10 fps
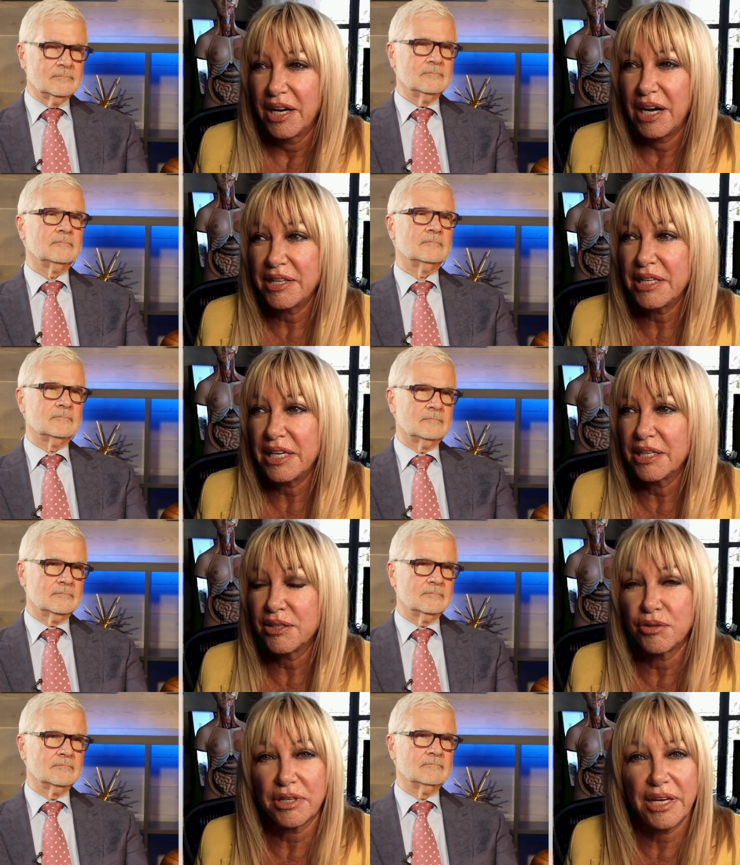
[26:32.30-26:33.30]
Speaker 1: I
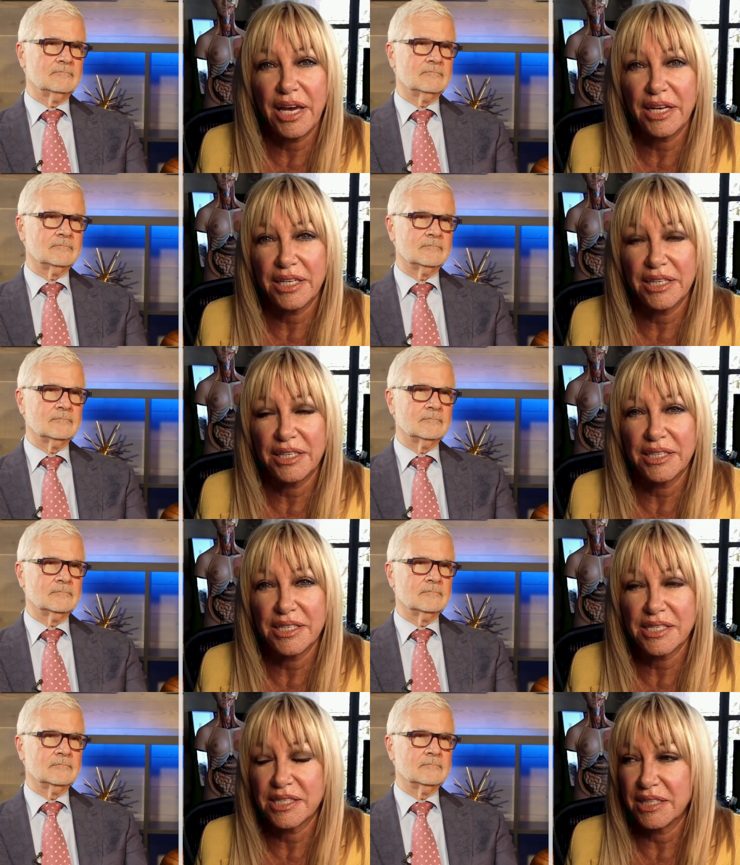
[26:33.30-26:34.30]
think organic
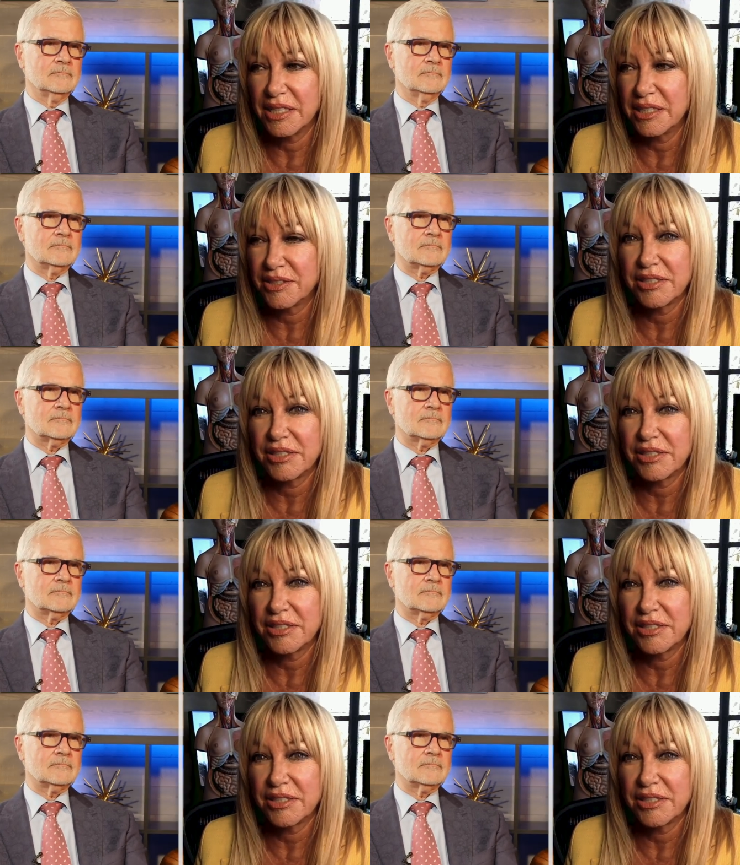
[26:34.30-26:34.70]
is uh, it's